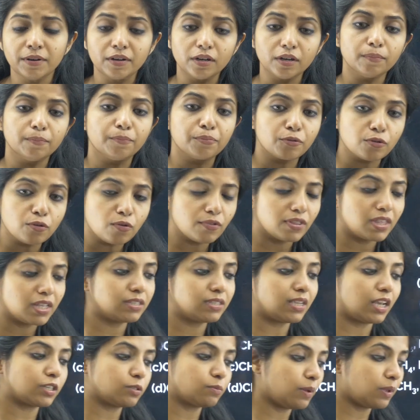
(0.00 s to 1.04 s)
Miller proved
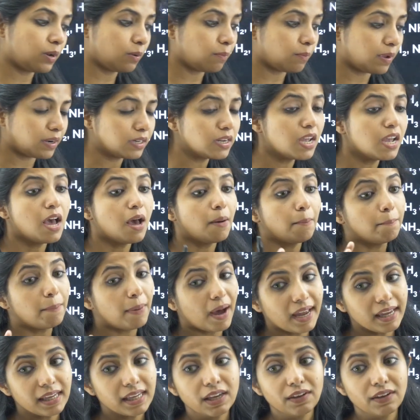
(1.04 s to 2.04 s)
this experiment by